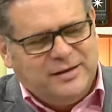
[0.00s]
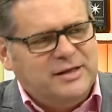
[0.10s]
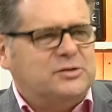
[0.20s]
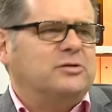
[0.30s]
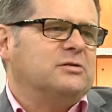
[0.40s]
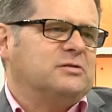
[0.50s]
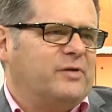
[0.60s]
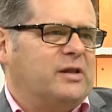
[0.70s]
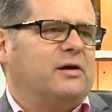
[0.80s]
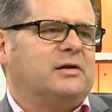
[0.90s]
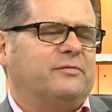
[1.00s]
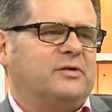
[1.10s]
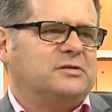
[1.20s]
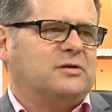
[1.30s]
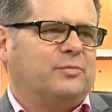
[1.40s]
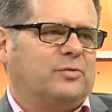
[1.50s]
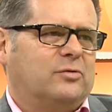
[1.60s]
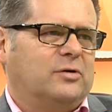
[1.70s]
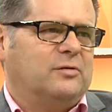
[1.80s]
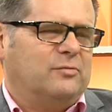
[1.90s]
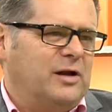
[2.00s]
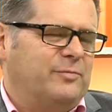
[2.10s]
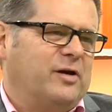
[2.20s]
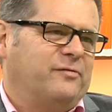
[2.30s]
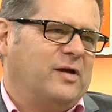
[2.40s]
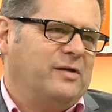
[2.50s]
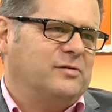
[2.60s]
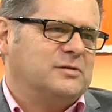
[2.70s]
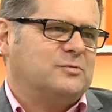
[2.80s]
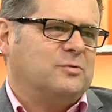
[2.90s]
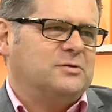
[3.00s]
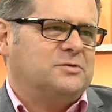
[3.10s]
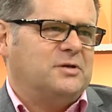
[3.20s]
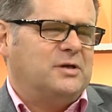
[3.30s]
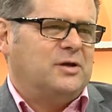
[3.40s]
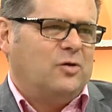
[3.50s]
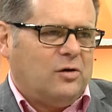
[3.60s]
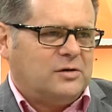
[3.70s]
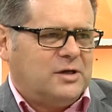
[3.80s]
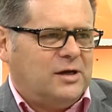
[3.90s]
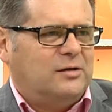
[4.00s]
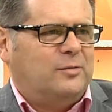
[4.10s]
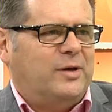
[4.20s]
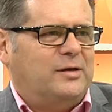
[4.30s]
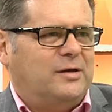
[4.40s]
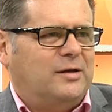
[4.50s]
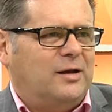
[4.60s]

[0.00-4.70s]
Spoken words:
There's all sorts of other activities on board. One of my favourites was the cocktail making